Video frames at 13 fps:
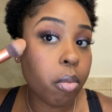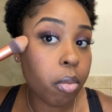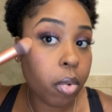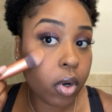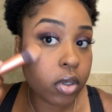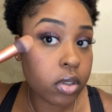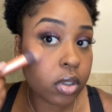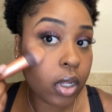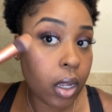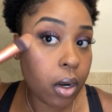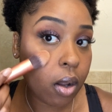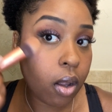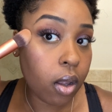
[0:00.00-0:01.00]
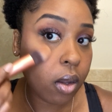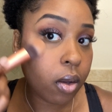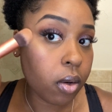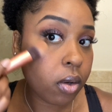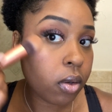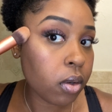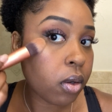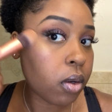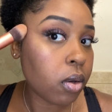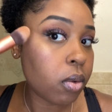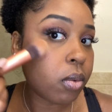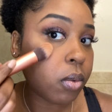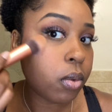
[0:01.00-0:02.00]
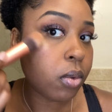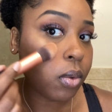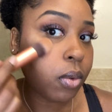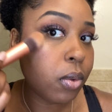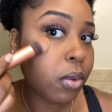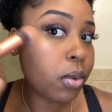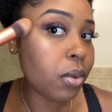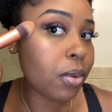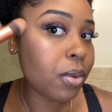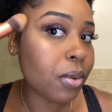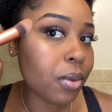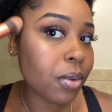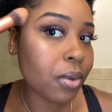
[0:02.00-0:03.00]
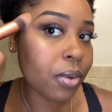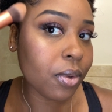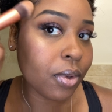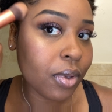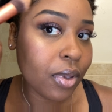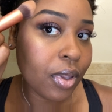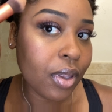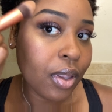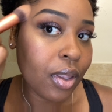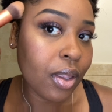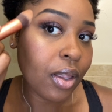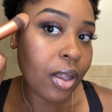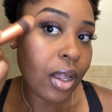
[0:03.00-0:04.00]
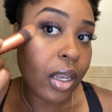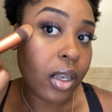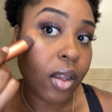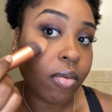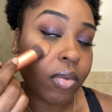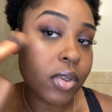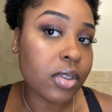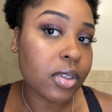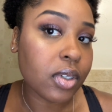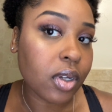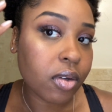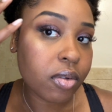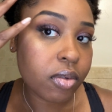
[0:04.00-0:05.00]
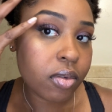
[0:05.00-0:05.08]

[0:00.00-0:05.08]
Brush that on. Ooh. I love this stuff.